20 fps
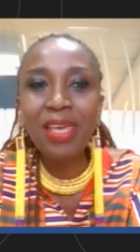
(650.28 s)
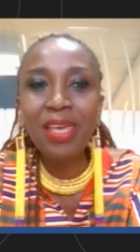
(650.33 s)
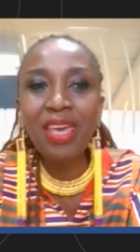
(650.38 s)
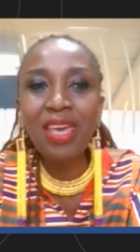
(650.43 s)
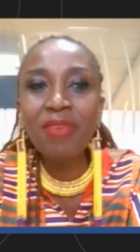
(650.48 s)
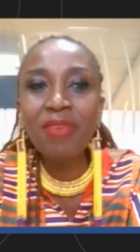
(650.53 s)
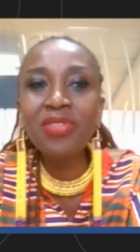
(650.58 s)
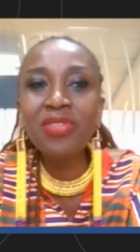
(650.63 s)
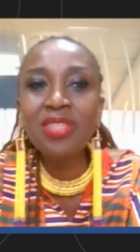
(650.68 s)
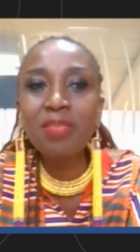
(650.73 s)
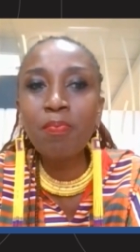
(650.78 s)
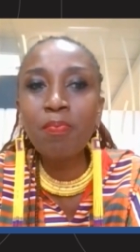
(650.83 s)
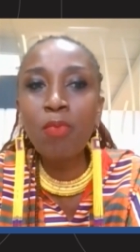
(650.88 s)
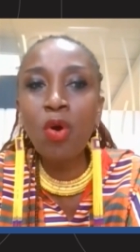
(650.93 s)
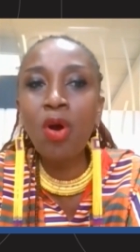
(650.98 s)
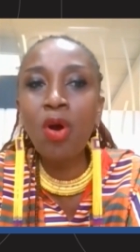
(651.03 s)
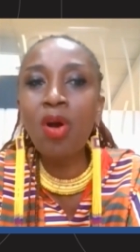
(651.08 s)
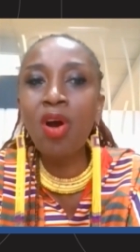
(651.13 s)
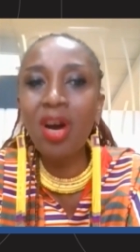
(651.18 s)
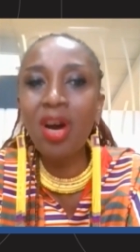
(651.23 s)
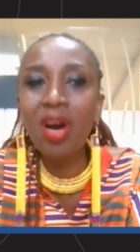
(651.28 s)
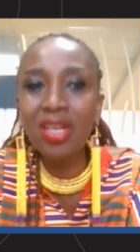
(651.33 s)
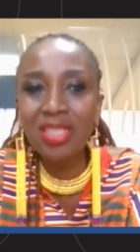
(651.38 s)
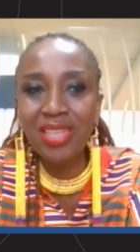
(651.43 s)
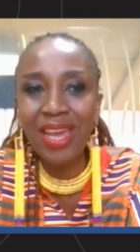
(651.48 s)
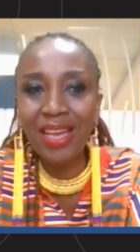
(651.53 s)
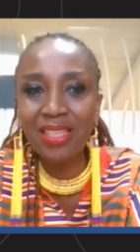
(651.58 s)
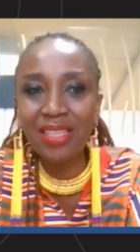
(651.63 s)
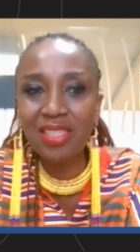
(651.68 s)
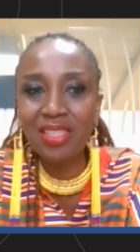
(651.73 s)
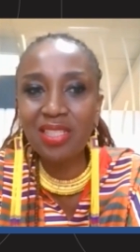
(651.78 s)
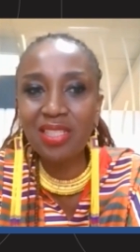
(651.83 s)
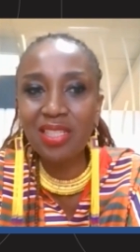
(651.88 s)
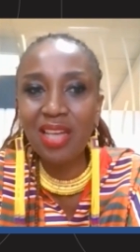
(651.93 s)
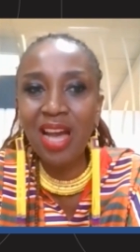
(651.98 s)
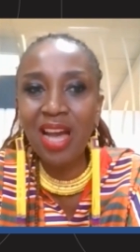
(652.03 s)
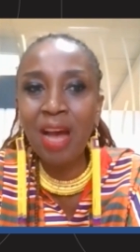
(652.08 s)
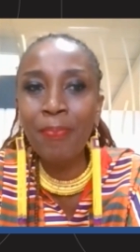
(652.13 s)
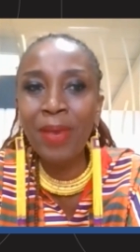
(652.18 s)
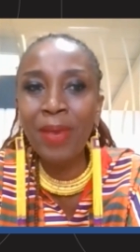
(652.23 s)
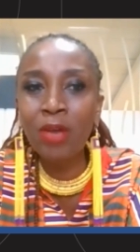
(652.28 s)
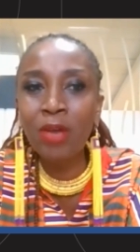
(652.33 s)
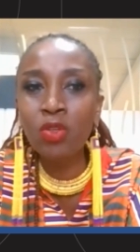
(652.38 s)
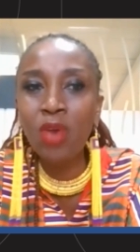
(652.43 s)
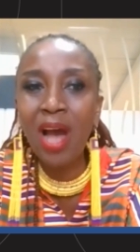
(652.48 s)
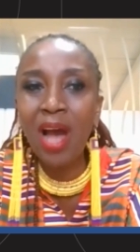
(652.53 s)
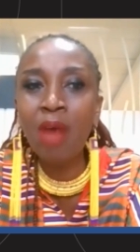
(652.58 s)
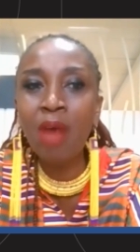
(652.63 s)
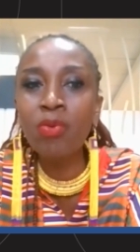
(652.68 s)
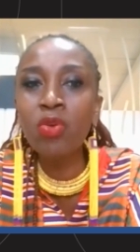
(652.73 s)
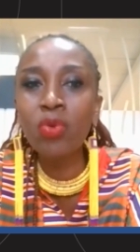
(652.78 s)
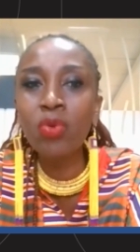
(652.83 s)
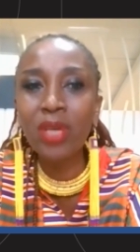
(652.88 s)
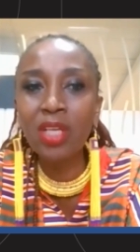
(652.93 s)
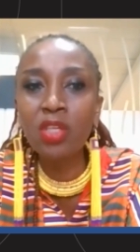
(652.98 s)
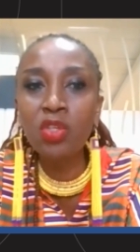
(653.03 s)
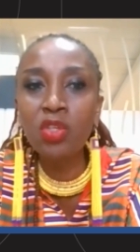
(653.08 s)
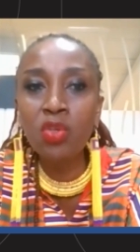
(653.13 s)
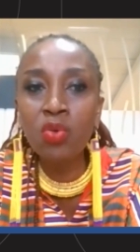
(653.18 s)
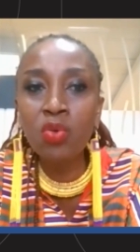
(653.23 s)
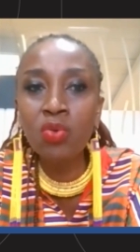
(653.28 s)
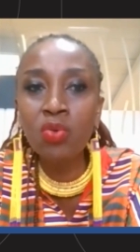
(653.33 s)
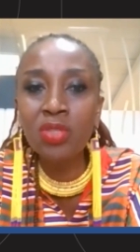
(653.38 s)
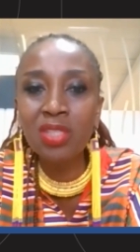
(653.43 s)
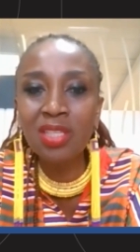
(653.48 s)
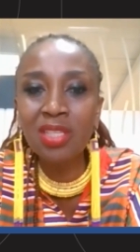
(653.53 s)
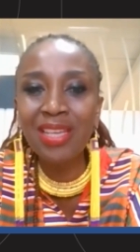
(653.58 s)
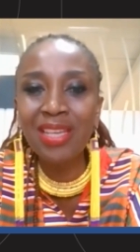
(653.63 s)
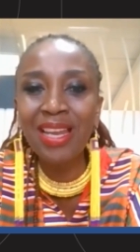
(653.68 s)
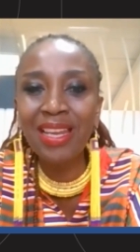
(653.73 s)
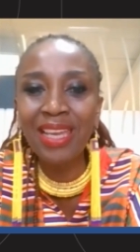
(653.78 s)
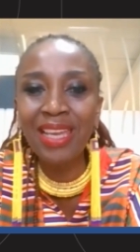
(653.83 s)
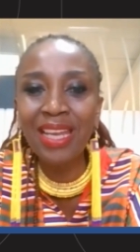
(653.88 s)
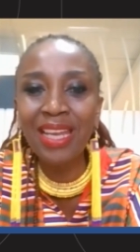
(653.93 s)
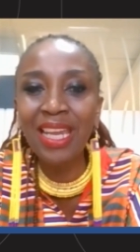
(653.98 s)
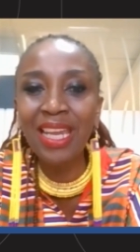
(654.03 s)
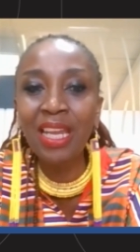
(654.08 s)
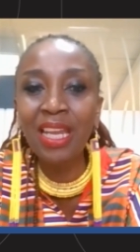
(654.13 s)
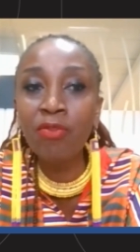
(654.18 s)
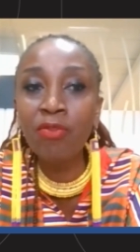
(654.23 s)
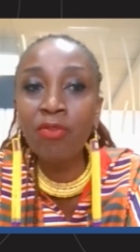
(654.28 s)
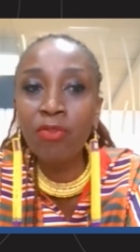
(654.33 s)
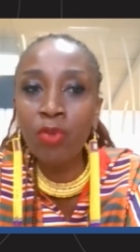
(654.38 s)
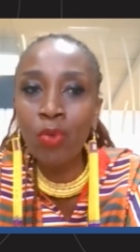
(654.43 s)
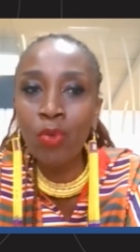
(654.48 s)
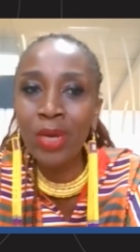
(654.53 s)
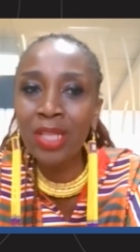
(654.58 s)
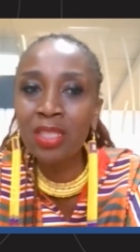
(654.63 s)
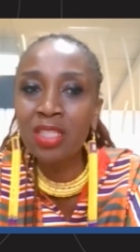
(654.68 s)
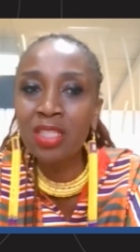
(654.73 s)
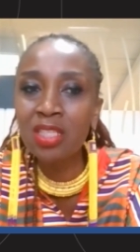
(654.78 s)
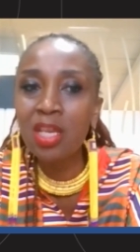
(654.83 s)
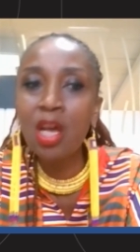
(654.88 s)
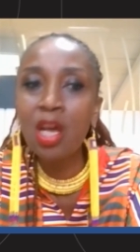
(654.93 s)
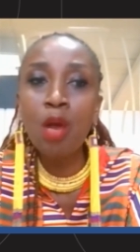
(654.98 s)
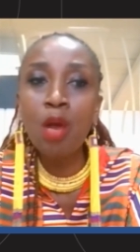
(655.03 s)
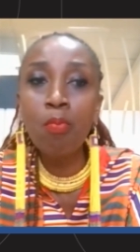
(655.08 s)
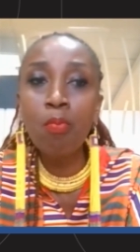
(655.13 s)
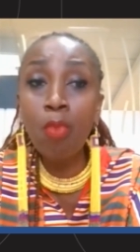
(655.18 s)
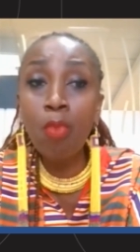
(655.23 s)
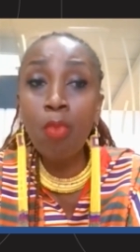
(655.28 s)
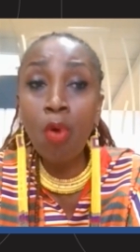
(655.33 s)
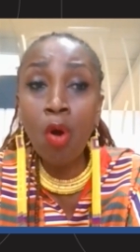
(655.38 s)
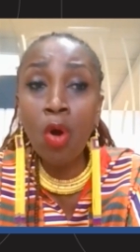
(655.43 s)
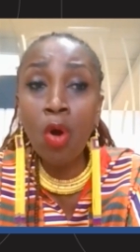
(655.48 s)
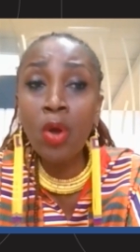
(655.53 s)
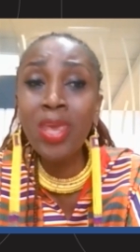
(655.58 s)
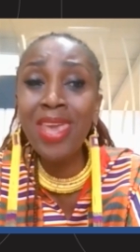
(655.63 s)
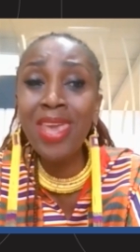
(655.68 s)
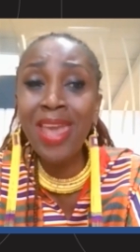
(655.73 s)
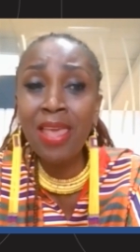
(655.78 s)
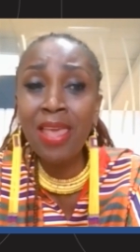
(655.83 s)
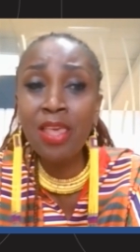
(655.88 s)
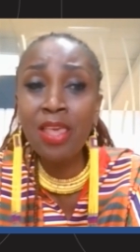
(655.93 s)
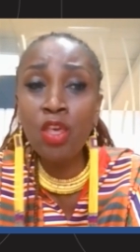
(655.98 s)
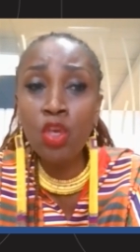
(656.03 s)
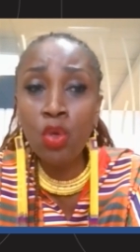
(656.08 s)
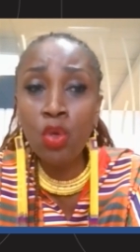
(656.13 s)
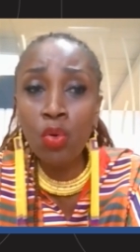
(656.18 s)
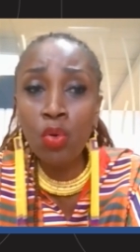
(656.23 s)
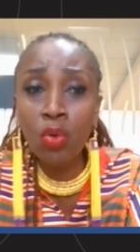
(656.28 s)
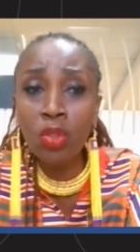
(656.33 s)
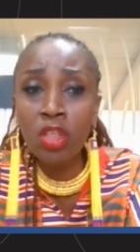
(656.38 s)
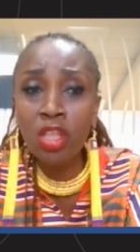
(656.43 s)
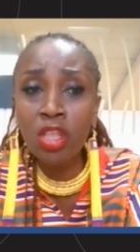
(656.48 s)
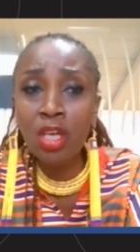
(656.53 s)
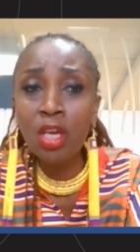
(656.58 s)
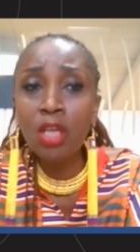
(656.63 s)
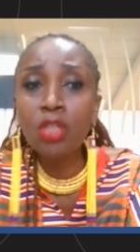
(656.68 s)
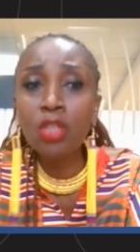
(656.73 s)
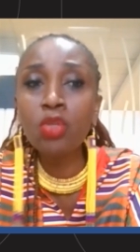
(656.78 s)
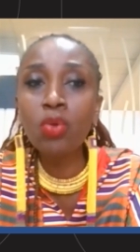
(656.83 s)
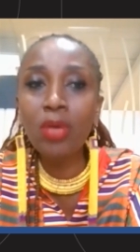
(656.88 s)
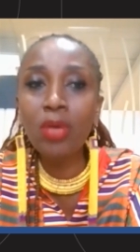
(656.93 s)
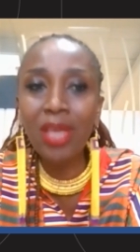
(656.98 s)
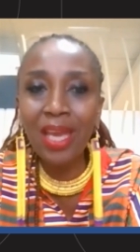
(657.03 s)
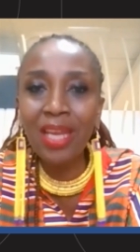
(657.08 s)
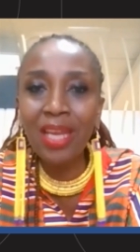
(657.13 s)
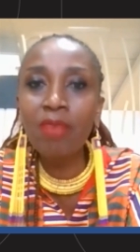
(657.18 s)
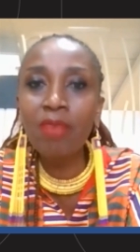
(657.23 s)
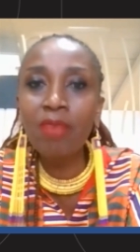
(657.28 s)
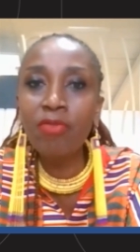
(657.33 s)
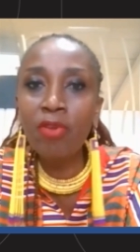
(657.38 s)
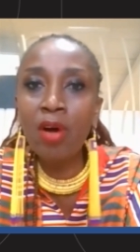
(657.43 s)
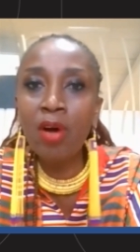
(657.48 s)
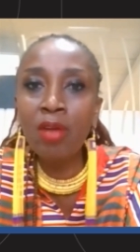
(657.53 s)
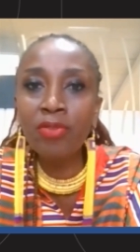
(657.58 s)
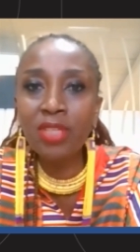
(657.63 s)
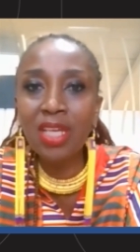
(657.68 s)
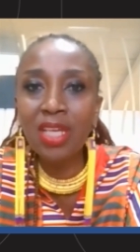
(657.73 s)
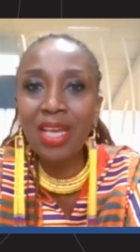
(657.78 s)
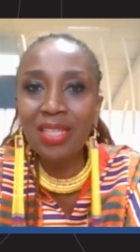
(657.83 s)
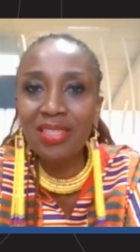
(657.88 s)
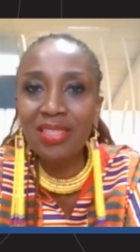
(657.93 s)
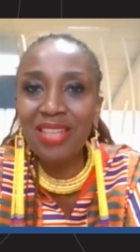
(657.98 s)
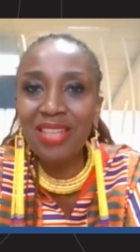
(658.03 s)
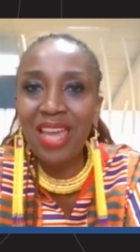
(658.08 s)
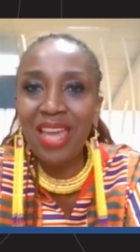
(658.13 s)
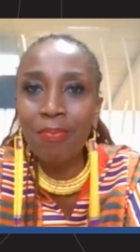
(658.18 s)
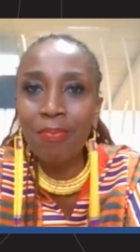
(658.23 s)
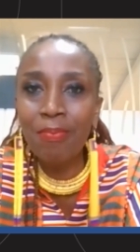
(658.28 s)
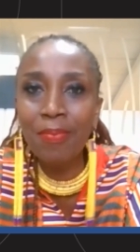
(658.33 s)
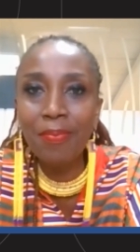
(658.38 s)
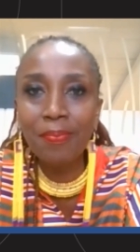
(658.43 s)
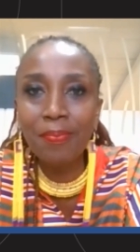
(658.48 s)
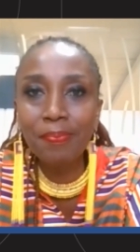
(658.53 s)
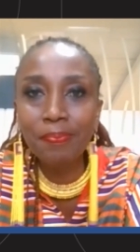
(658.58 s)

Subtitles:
gives more context about how you can use this and can influence more youth to get involved in STEM.